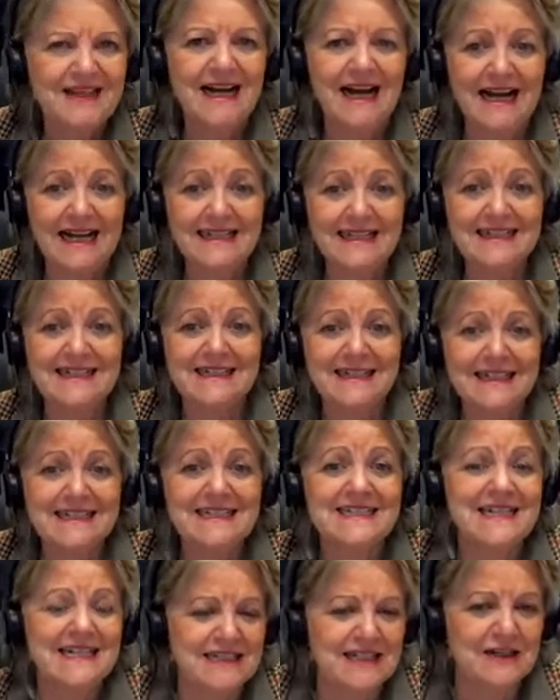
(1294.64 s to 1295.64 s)
And
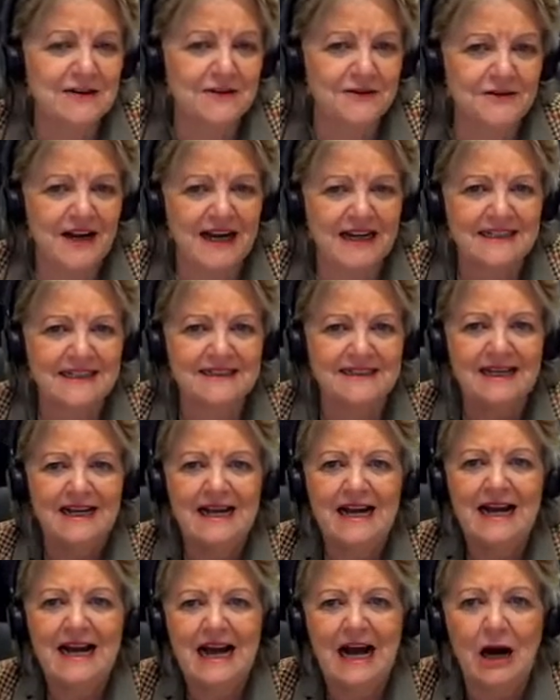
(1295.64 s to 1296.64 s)
this is, in fact,
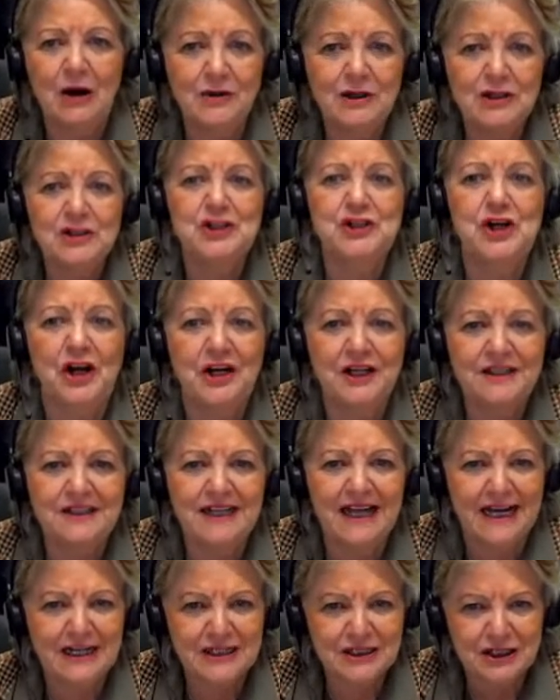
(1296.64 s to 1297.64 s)
our joint
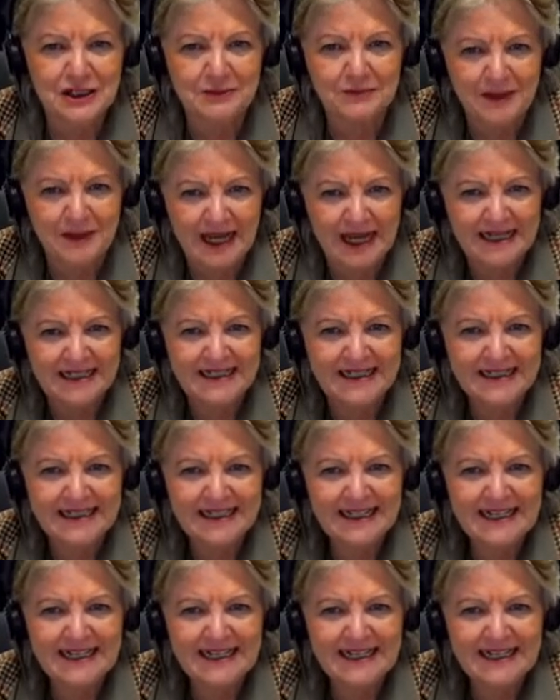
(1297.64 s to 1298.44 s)
action plan.